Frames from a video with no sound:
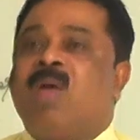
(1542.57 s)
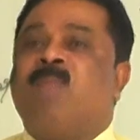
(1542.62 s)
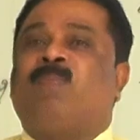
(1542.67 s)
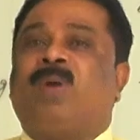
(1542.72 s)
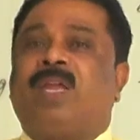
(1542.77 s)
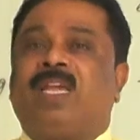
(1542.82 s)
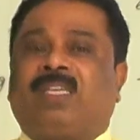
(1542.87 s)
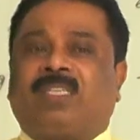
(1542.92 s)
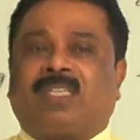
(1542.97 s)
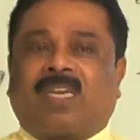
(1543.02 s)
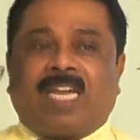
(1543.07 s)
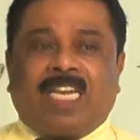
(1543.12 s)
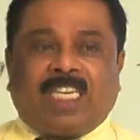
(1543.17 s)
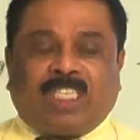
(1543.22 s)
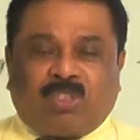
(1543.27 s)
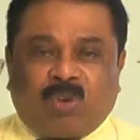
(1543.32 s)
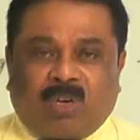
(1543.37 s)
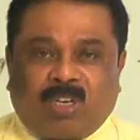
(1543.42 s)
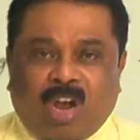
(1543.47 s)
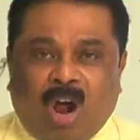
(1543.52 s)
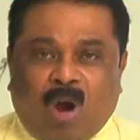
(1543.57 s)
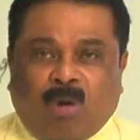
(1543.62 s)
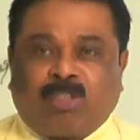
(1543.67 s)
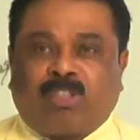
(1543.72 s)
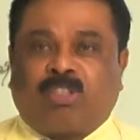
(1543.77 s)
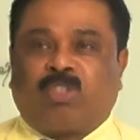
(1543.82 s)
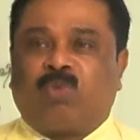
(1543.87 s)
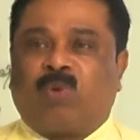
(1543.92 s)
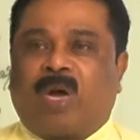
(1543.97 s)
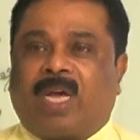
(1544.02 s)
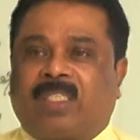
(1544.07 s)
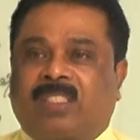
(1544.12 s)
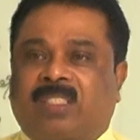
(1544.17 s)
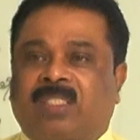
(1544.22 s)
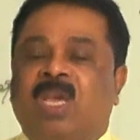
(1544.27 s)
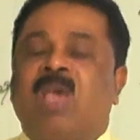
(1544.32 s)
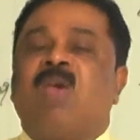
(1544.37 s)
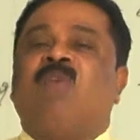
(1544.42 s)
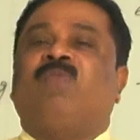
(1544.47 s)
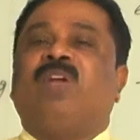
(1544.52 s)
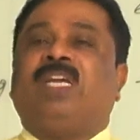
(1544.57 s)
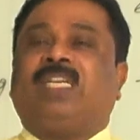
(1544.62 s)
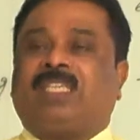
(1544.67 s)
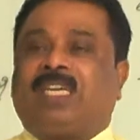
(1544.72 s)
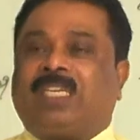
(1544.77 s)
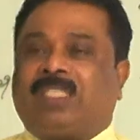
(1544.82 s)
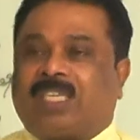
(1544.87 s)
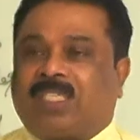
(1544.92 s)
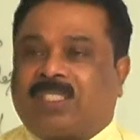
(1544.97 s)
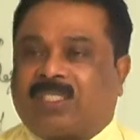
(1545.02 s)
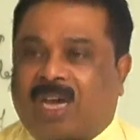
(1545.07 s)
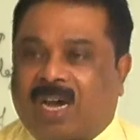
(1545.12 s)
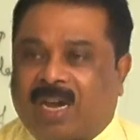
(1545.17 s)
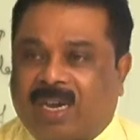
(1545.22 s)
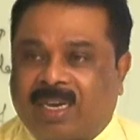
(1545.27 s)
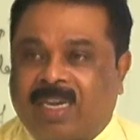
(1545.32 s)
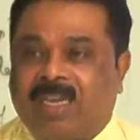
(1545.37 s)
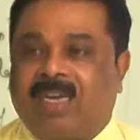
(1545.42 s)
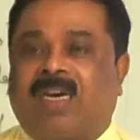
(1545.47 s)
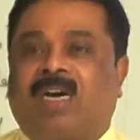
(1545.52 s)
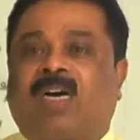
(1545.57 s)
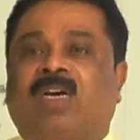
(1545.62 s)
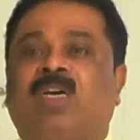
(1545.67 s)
Please raise your doubts to us. We teachers are here